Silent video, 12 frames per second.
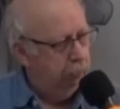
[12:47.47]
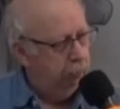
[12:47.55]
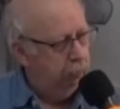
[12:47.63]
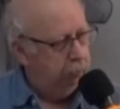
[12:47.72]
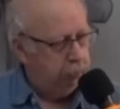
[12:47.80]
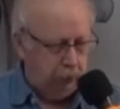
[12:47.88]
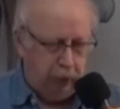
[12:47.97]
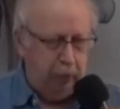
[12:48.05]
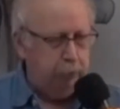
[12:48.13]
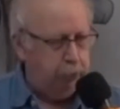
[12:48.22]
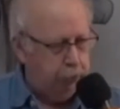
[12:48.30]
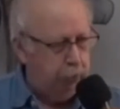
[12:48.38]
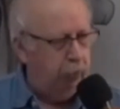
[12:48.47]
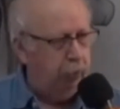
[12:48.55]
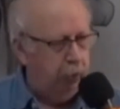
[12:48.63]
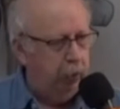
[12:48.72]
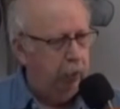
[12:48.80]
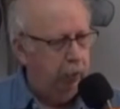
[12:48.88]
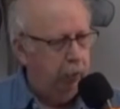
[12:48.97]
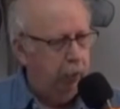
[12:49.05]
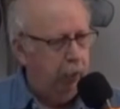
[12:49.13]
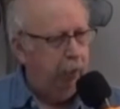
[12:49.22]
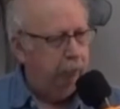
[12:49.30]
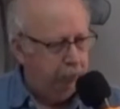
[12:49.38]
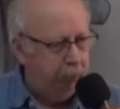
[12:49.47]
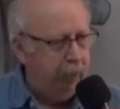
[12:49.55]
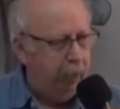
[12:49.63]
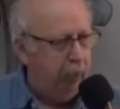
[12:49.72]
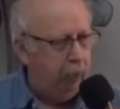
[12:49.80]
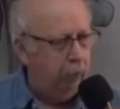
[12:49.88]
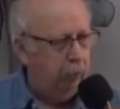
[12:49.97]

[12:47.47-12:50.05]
So I'm surely heaven-bound.